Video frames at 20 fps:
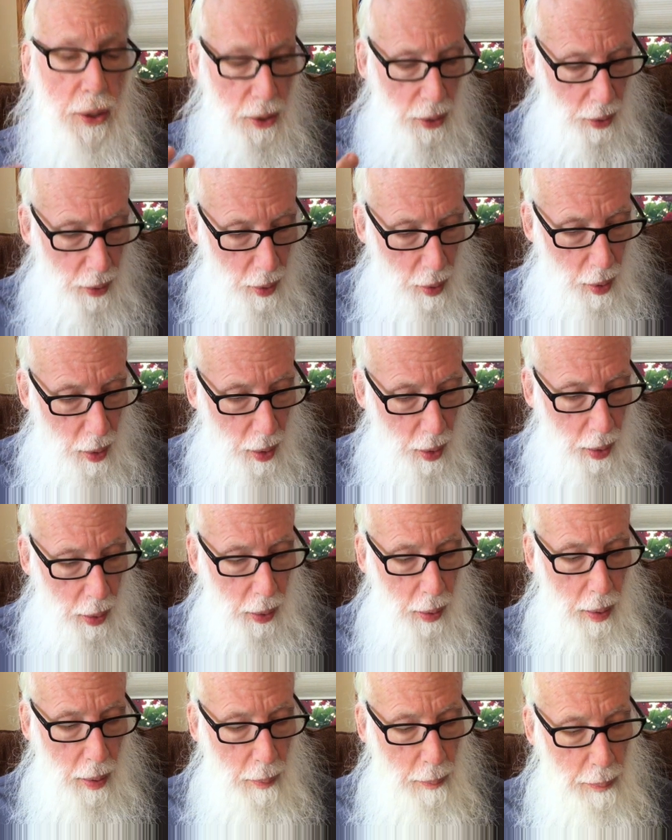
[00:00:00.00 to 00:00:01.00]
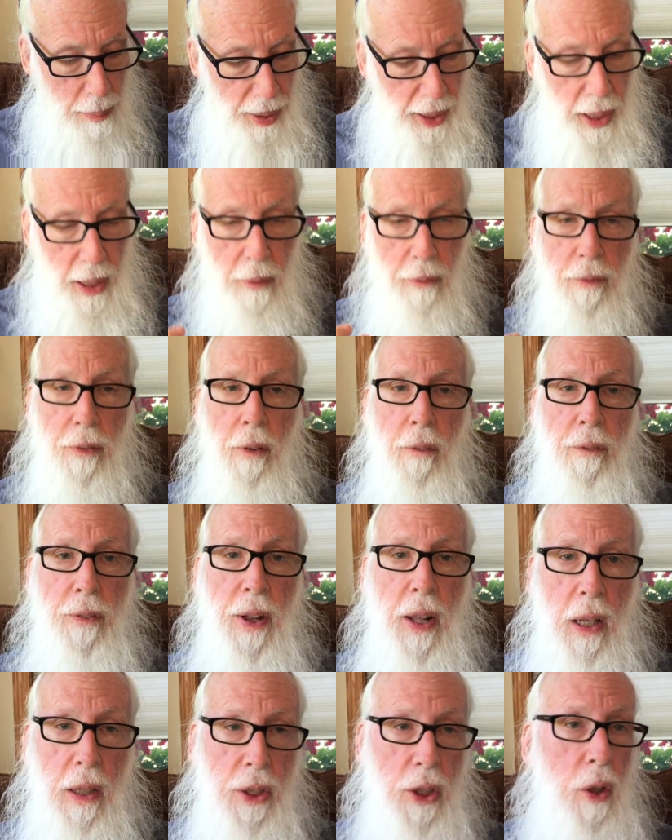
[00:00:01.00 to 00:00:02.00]
till all be
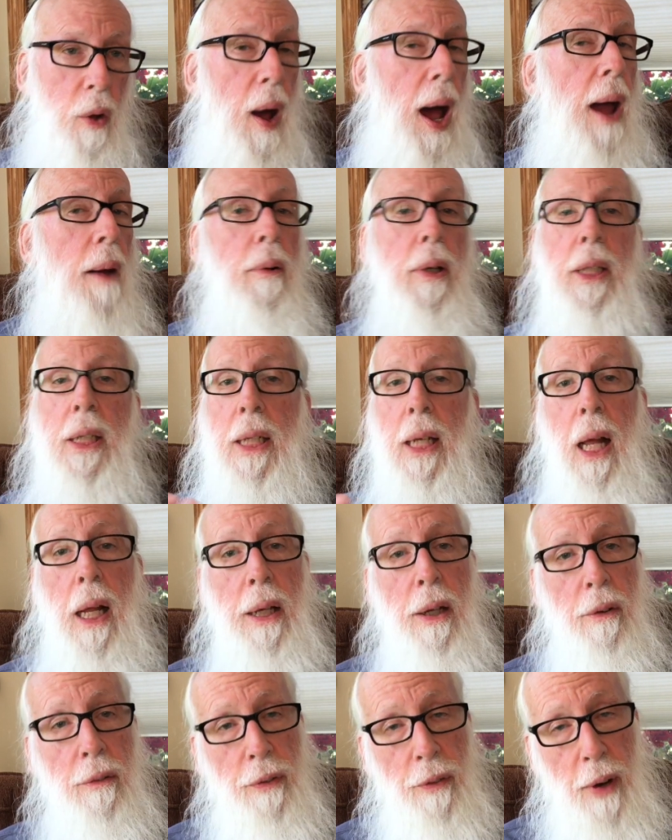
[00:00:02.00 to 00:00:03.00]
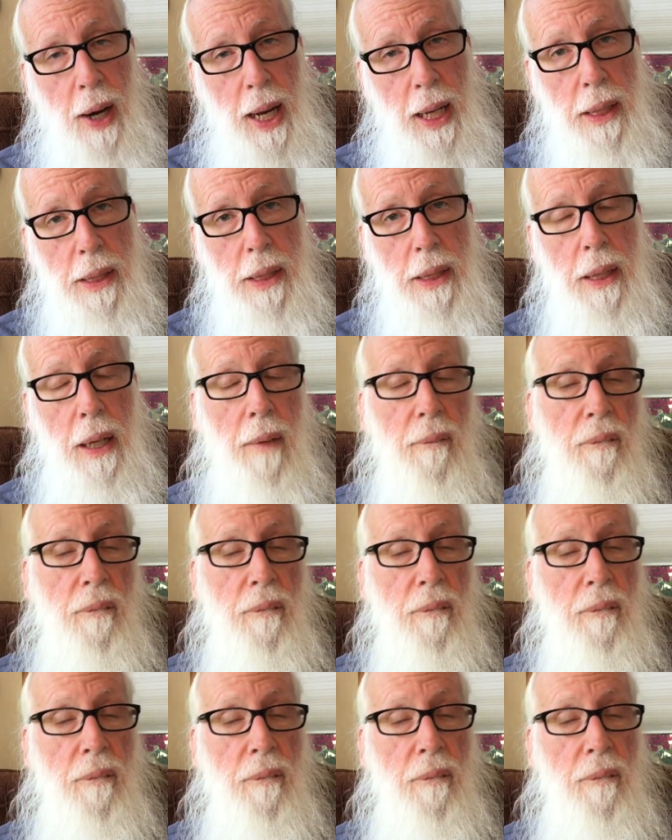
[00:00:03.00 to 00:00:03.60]
fulfilled. So I would tell you, friends,